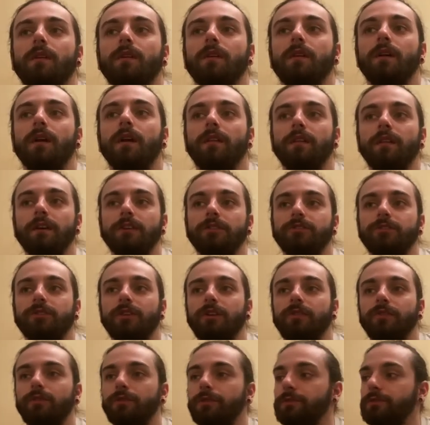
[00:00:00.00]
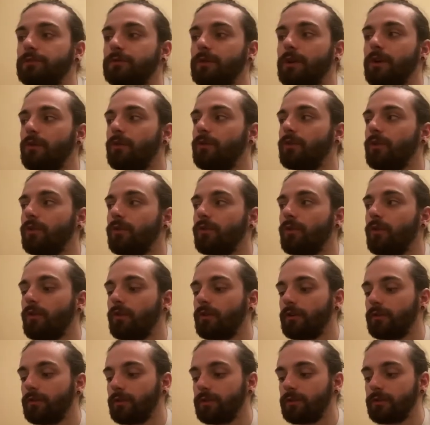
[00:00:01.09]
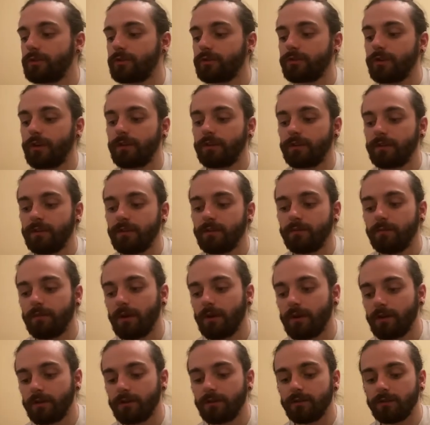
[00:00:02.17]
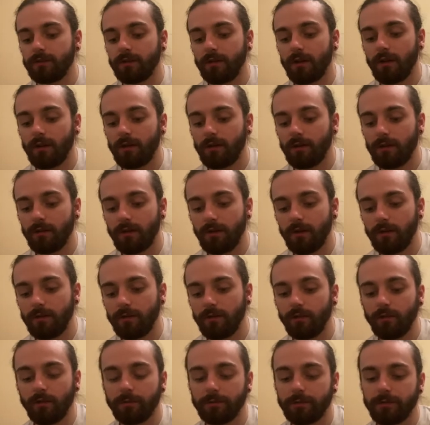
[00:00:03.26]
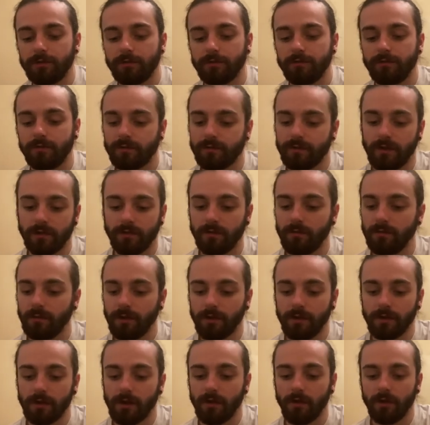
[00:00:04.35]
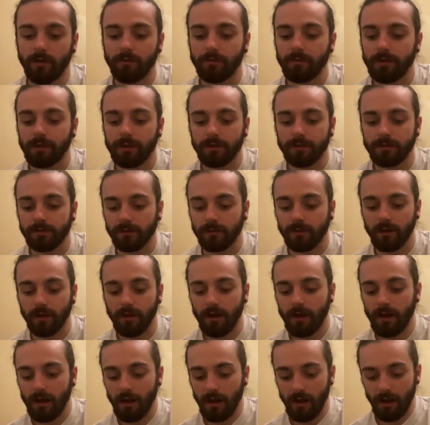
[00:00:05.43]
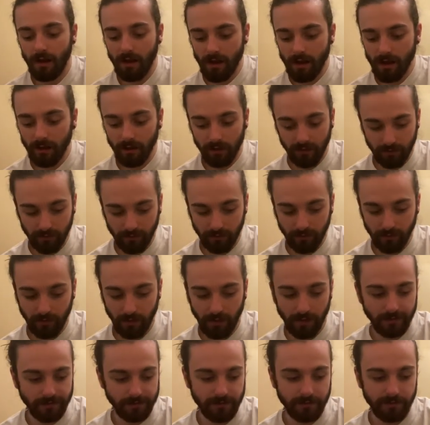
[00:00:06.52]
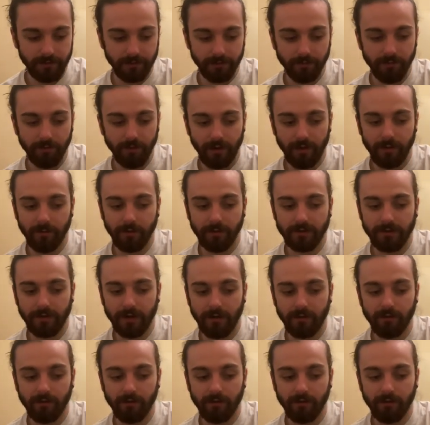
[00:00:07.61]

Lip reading: at this level as well, you're not restricted by any companies or anything like that, so you pretty much have